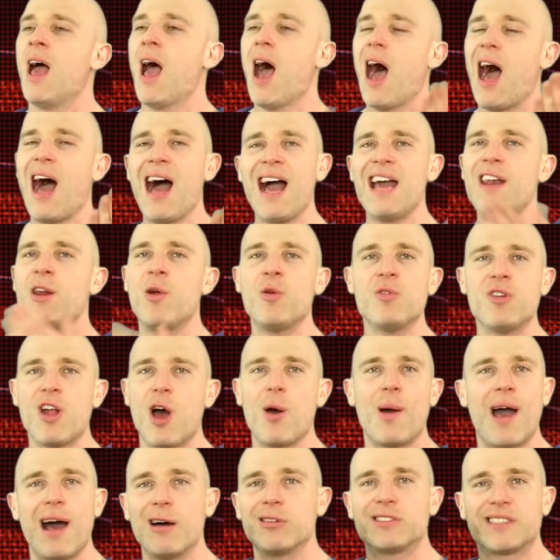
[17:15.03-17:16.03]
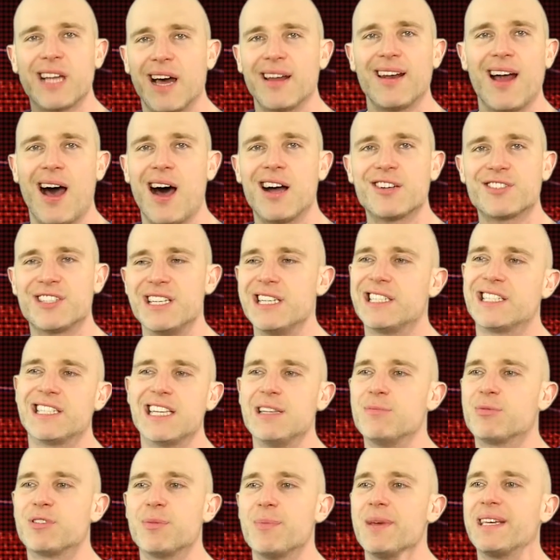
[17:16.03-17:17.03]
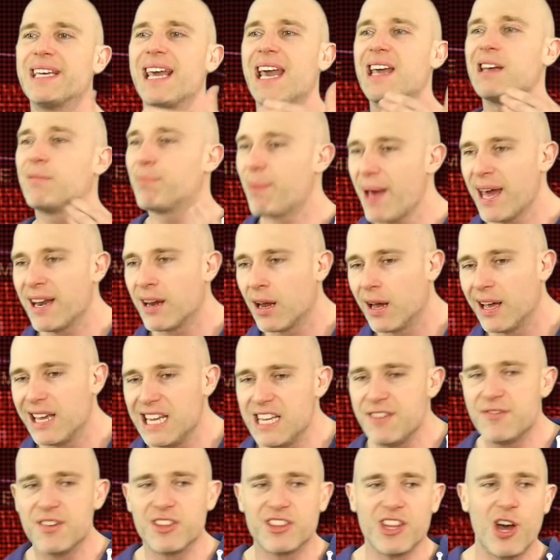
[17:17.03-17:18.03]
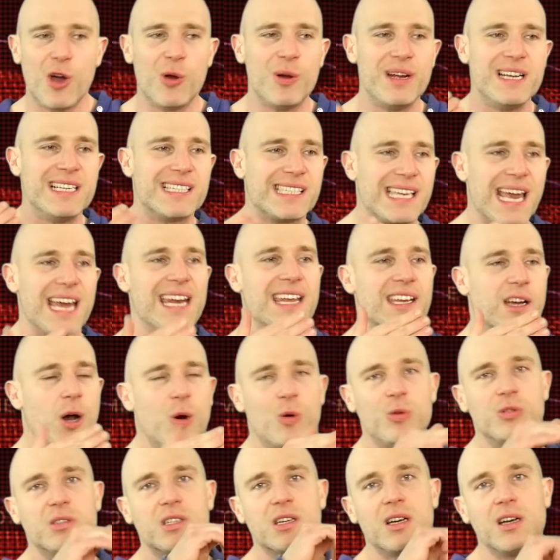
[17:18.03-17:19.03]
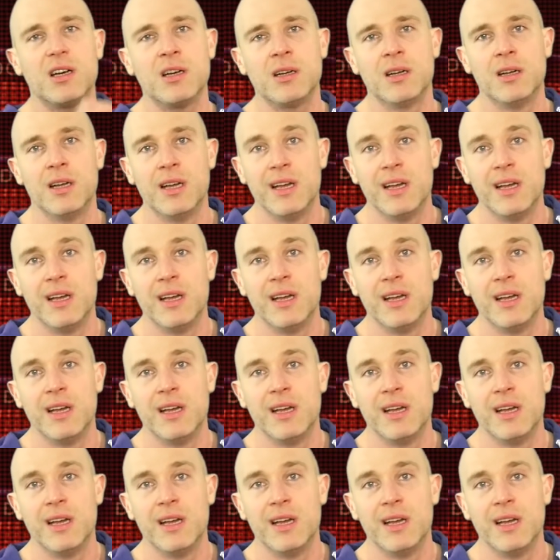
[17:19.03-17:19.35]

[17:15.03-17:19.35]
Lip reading: I don't know how Tanahashi seems to be getting better, even though he's getting older.